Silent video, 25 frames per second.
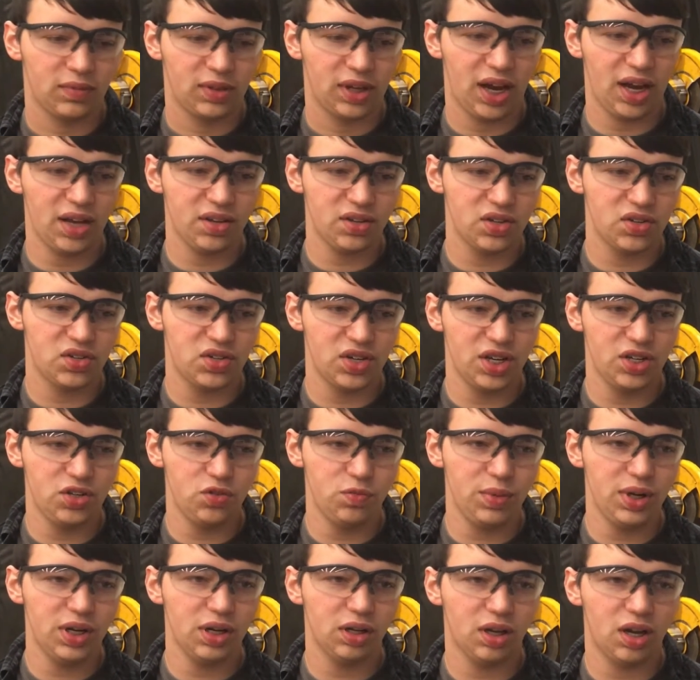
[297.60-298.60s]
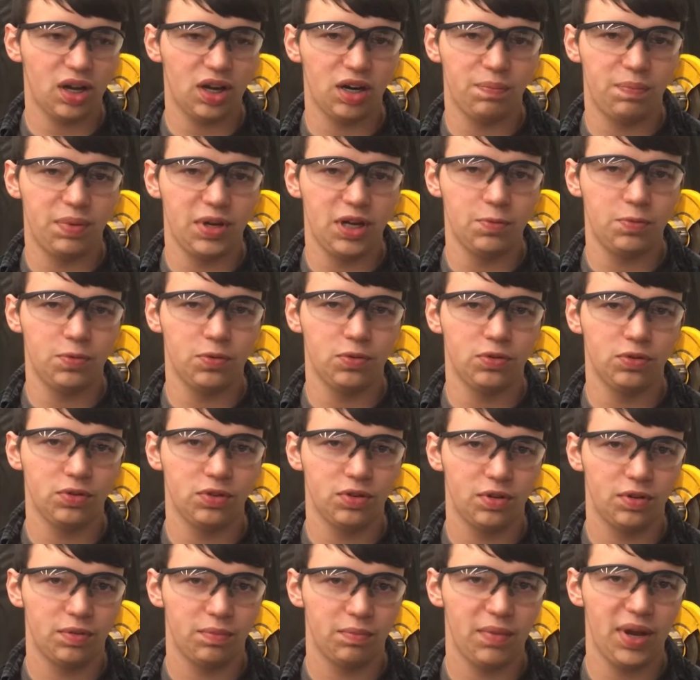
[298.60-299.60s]
As I said, you meet a lot of people,
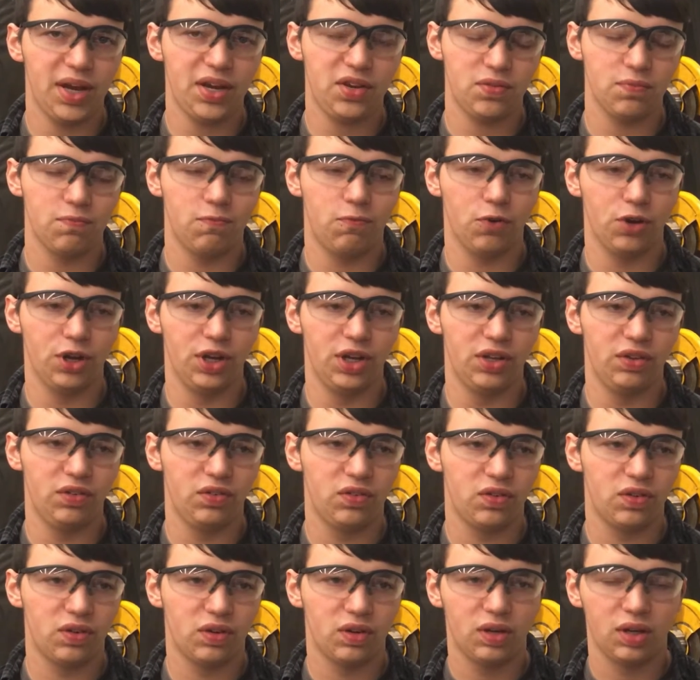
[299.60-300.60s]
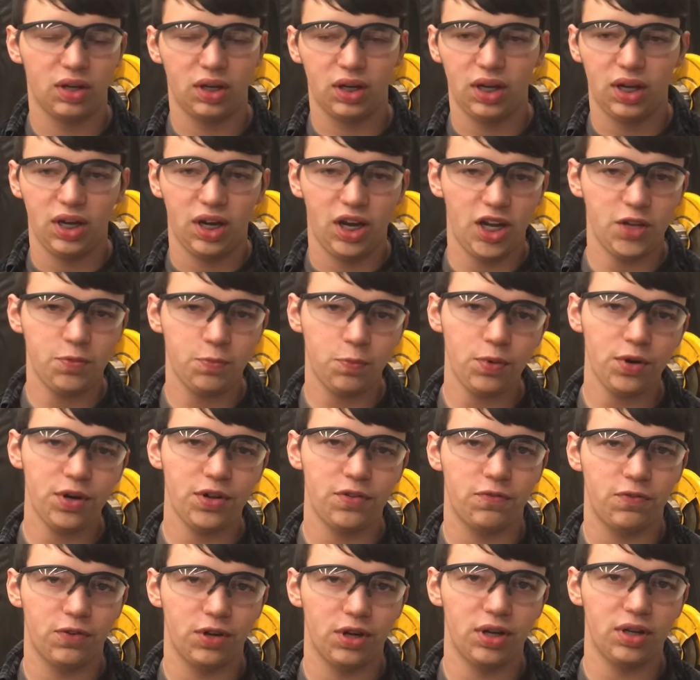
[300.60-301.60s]
make some friends. It's
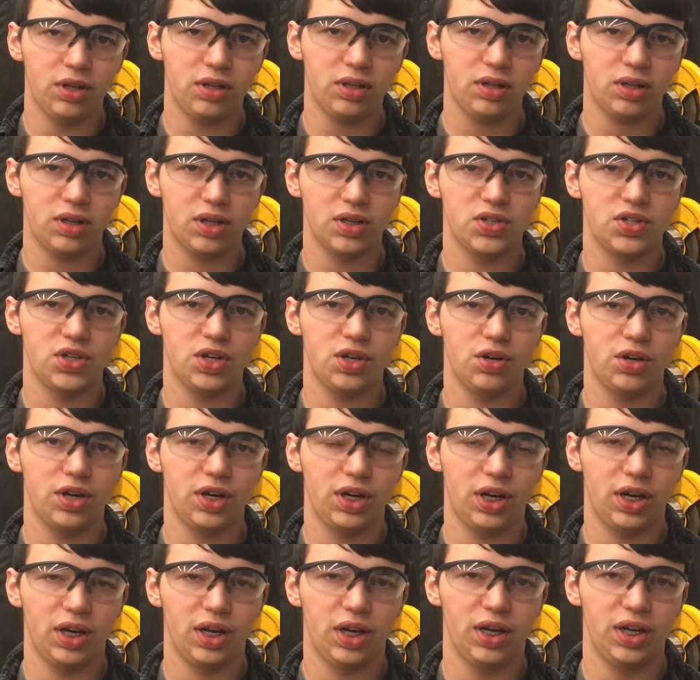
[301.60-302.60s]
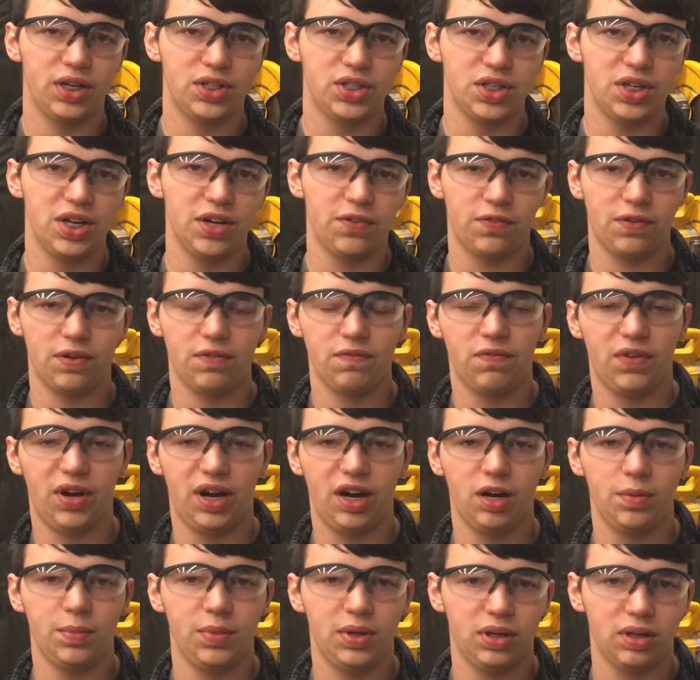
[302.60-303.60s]
pretty fun considering it's a different
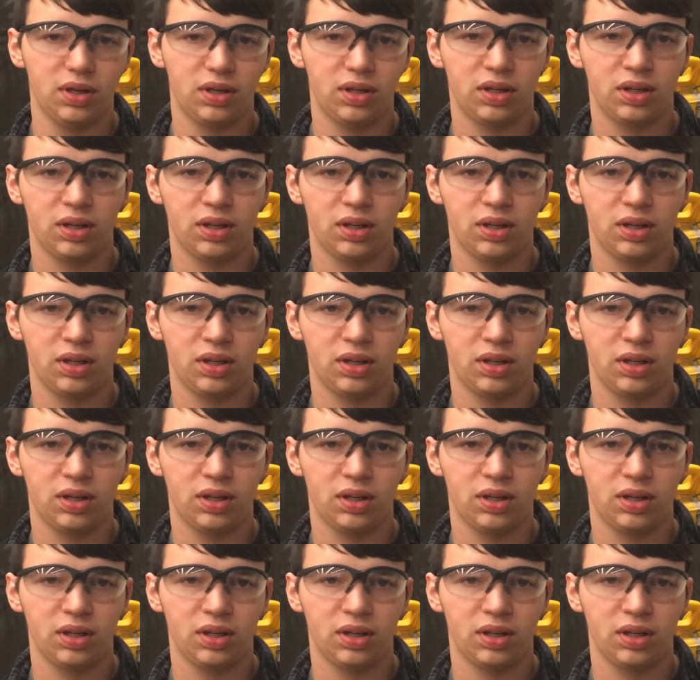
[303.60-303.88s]
environment,